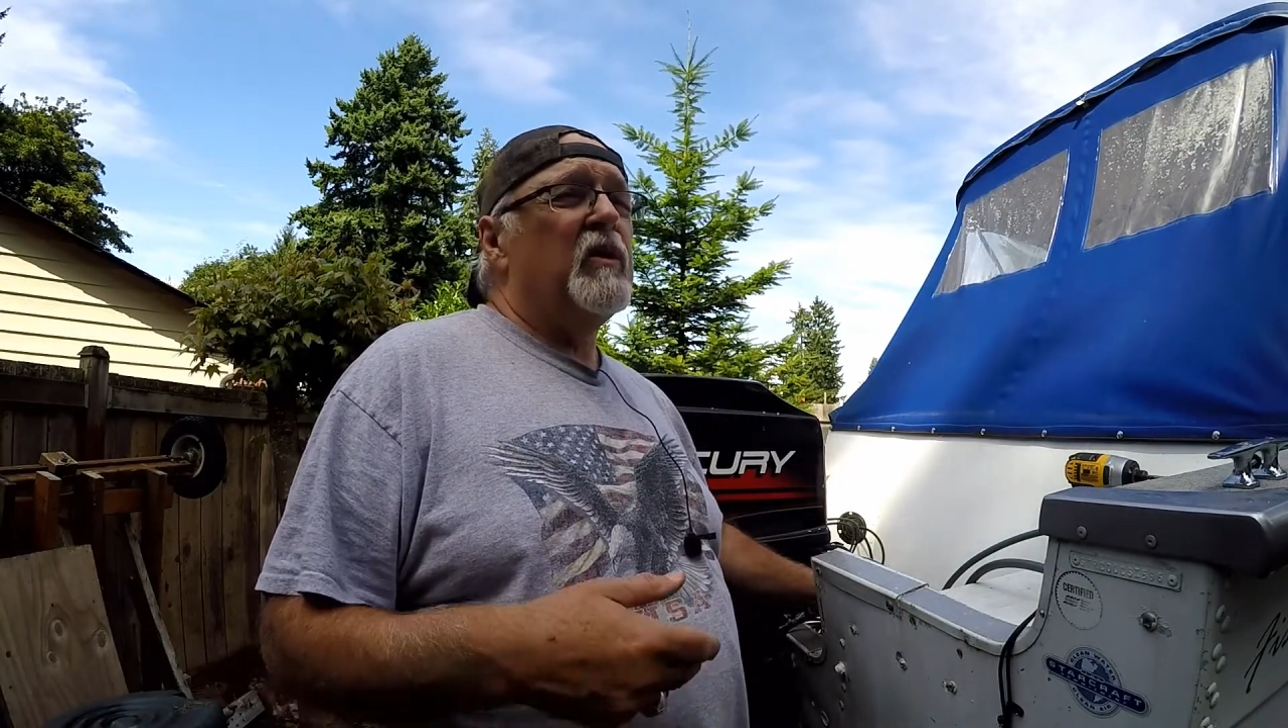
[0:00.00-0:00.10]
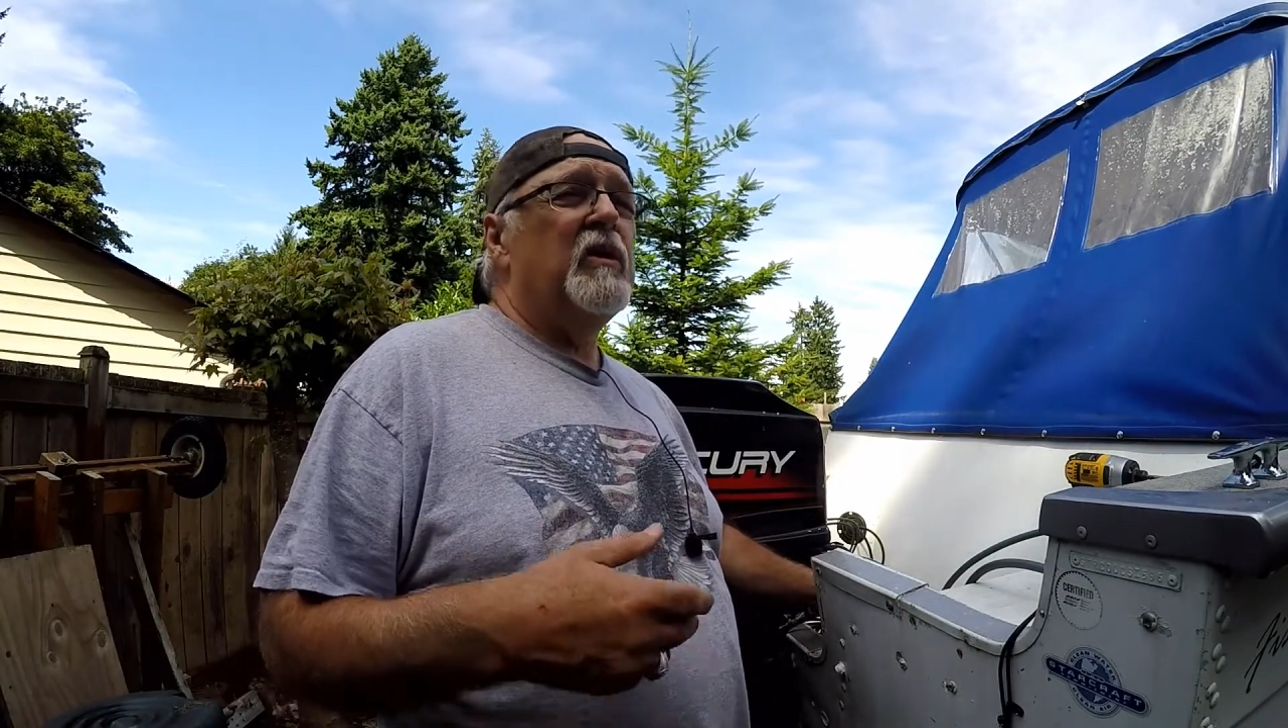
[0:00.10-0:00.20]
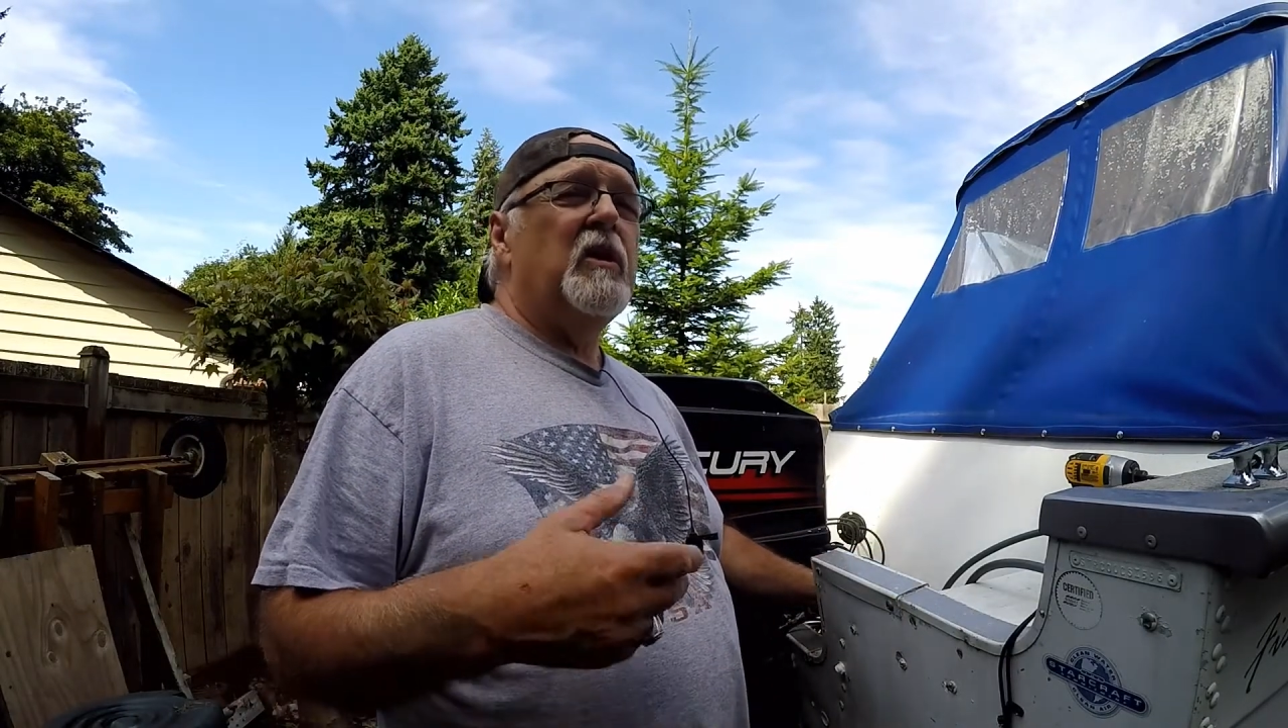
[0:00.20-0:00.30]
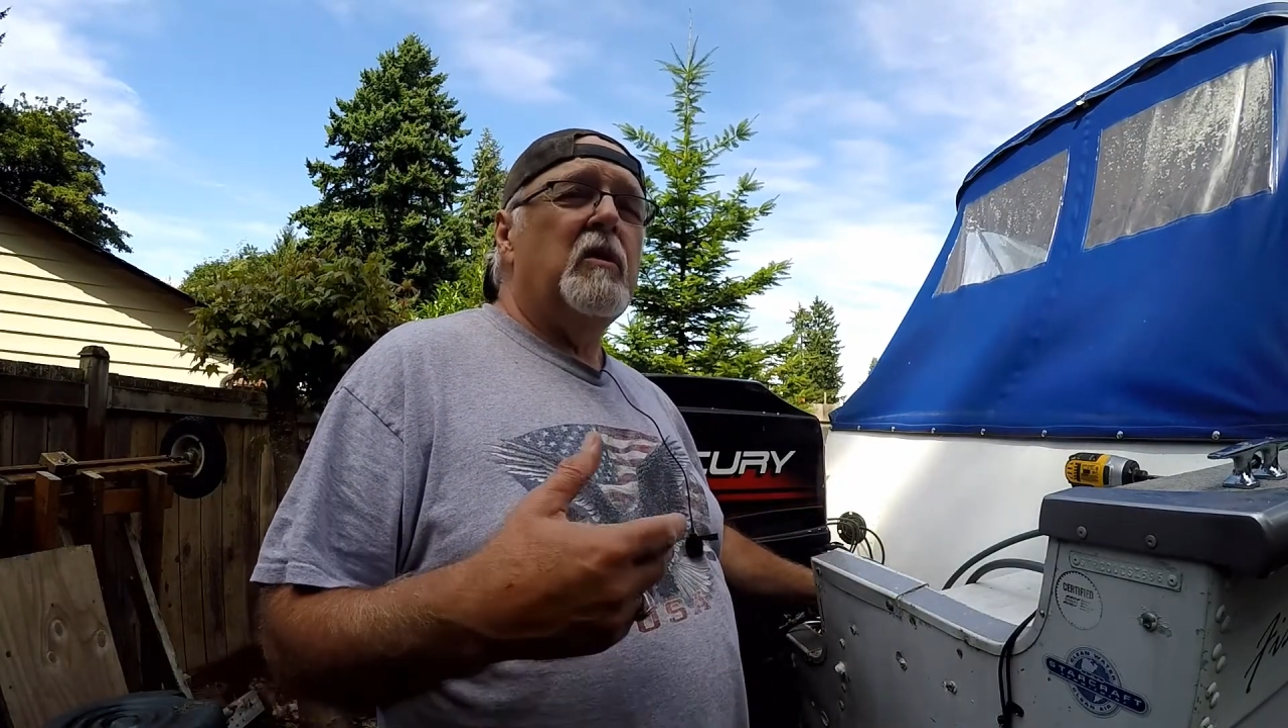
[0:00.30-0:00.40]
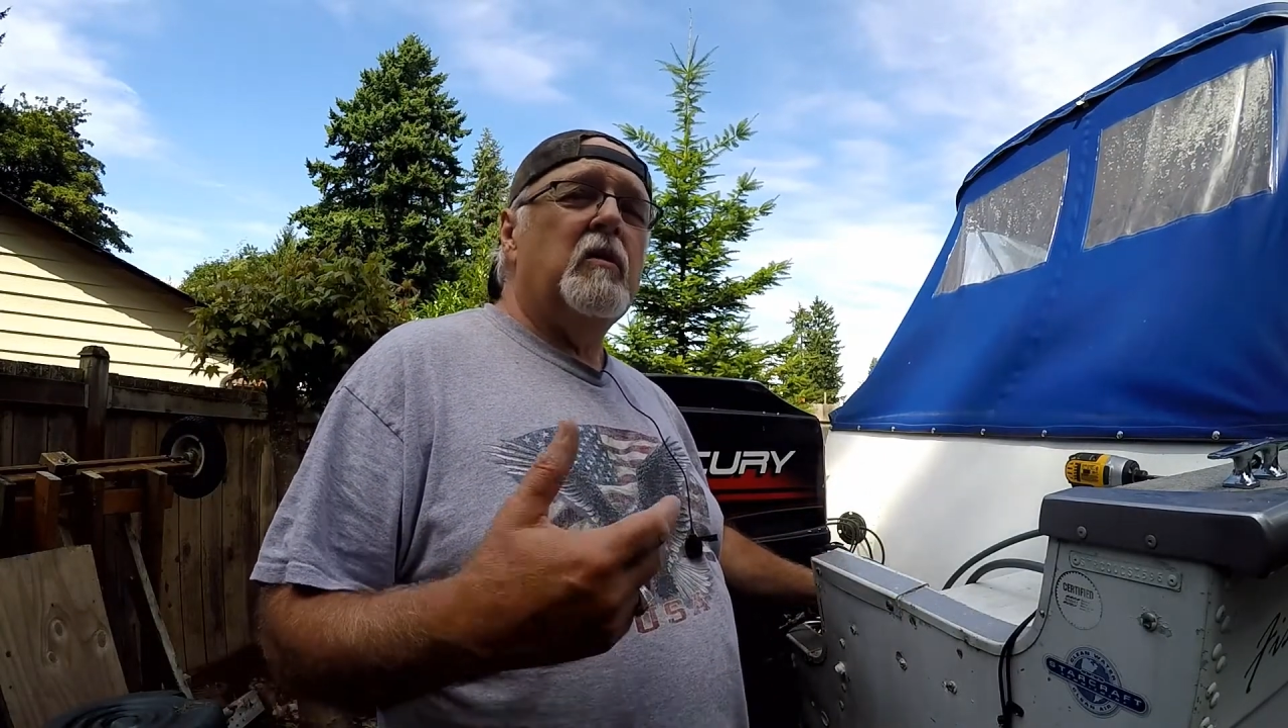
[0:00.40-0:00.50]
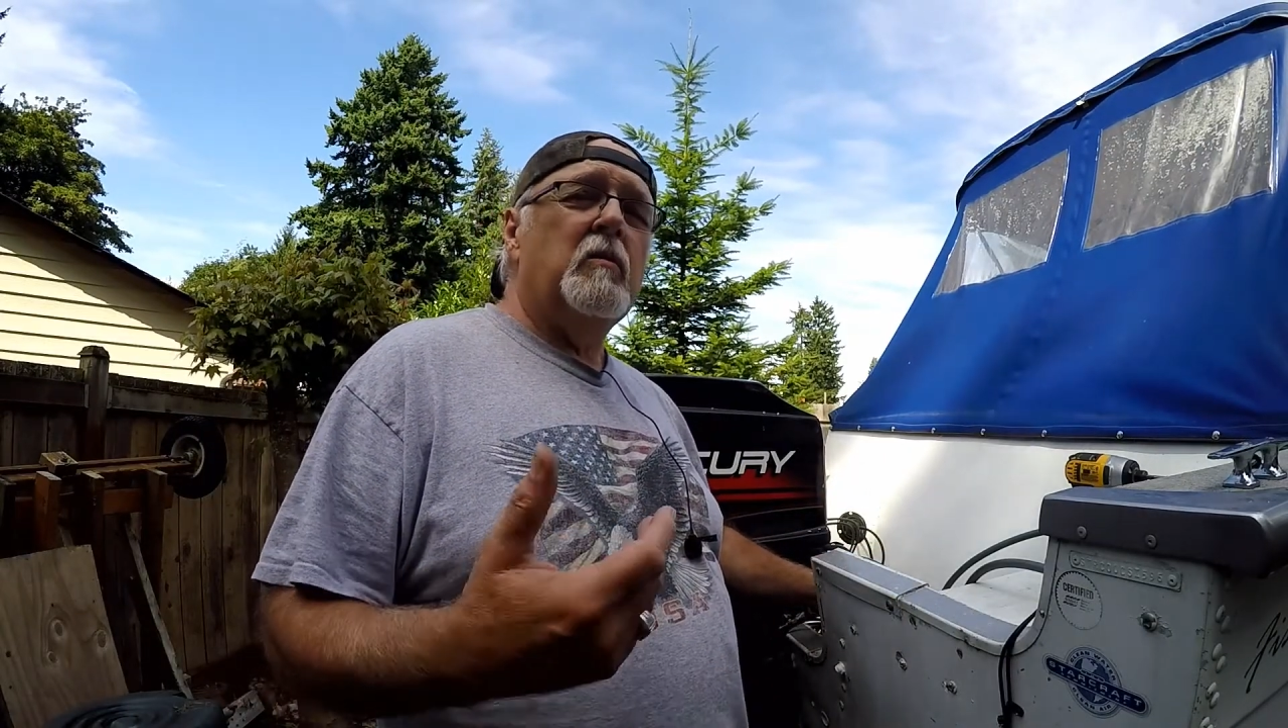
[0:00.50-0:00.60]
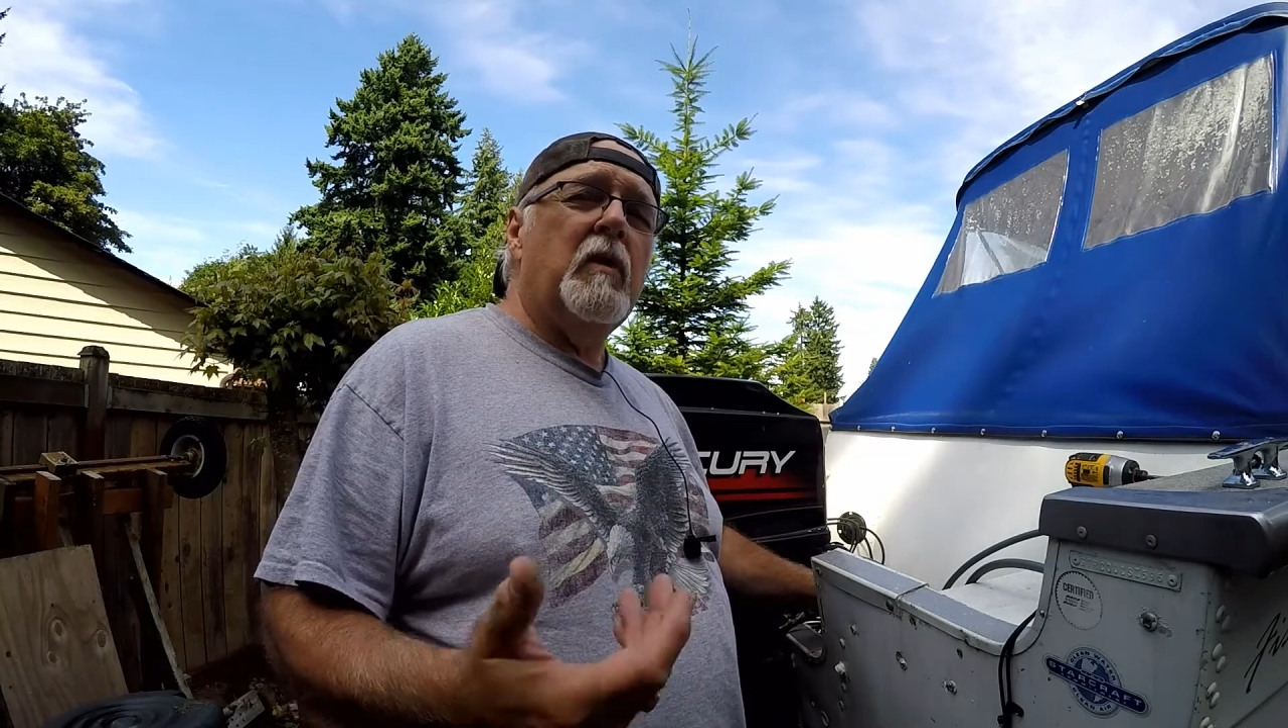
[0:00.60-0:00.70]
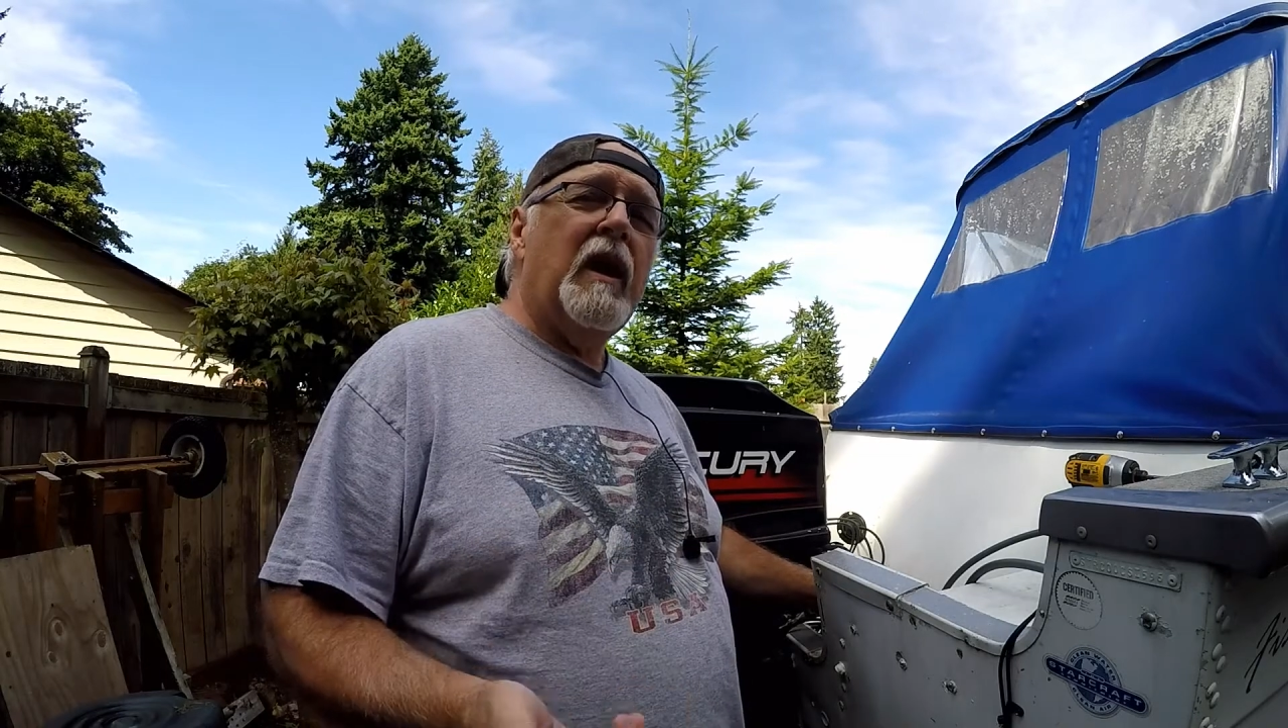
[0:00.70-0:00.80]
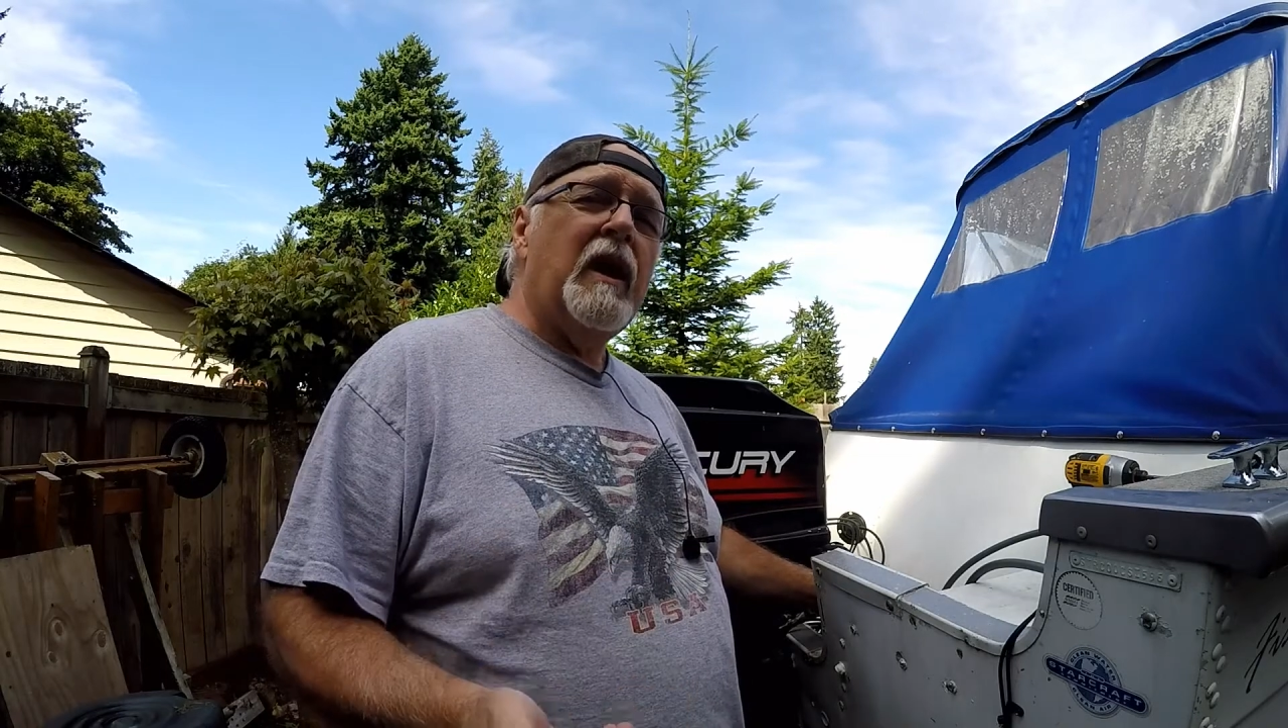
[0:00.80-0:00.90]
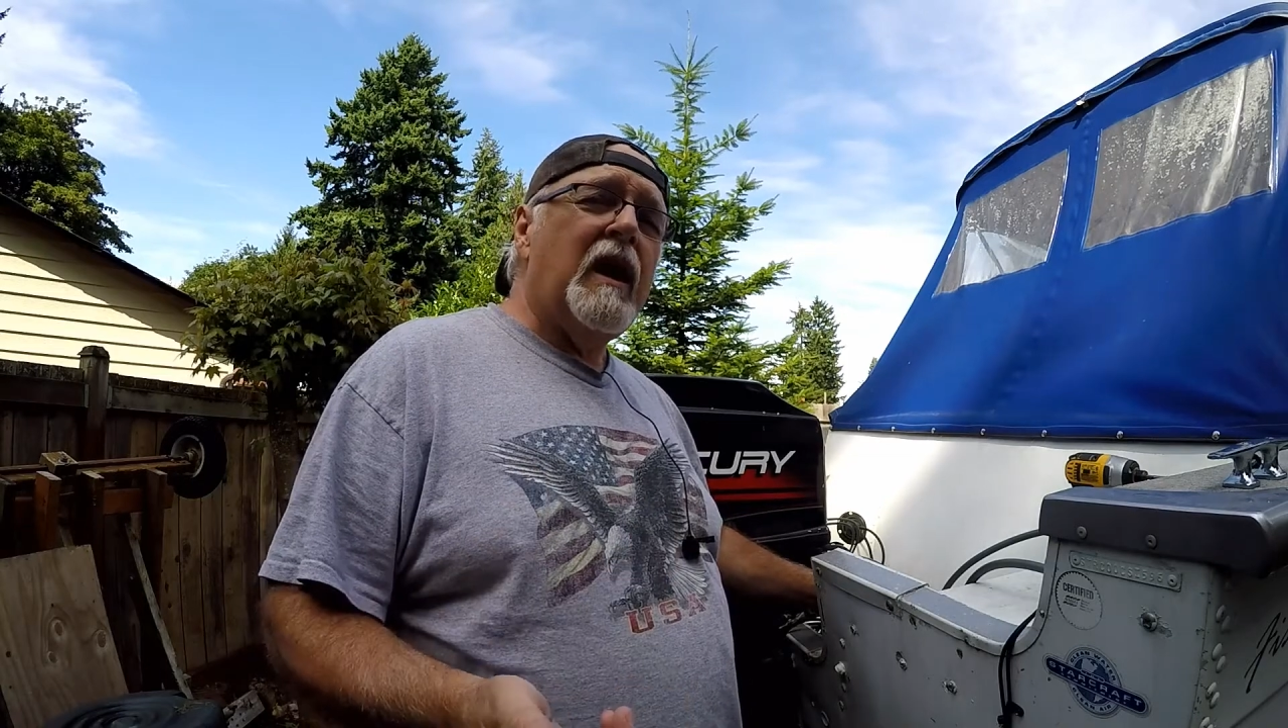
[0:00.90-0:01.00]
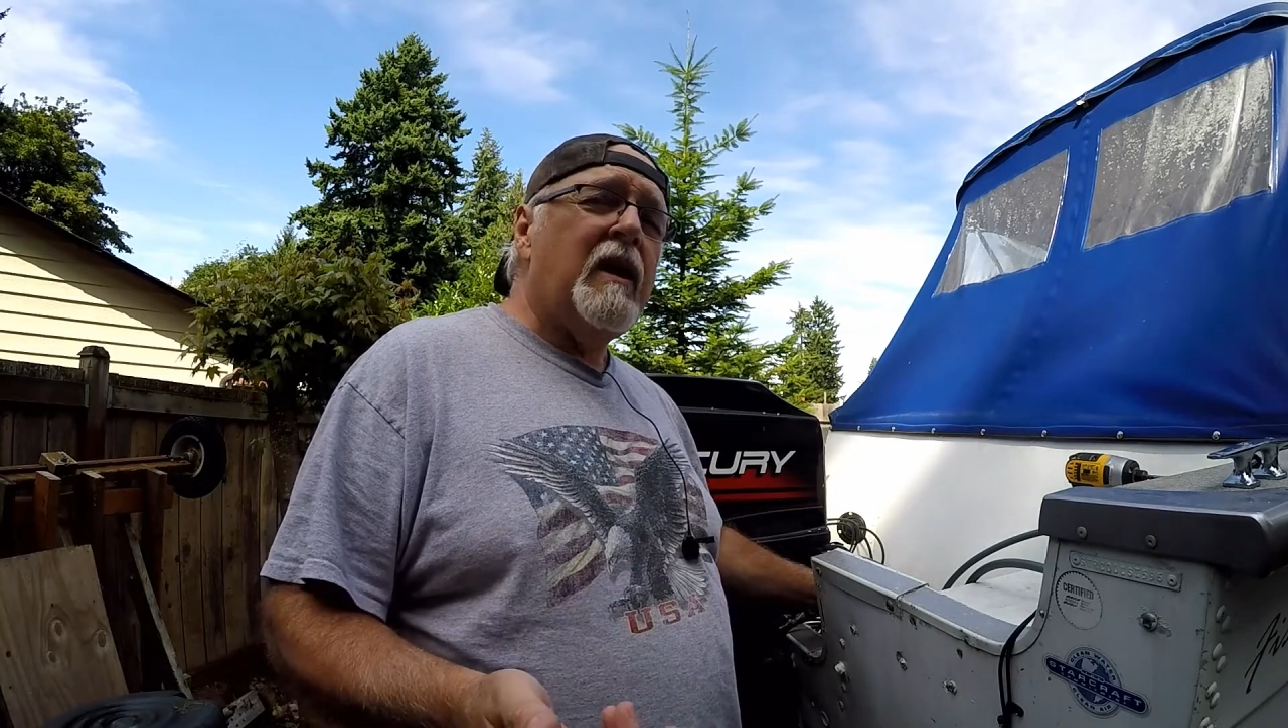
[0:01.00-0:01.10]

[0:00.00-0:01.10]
you may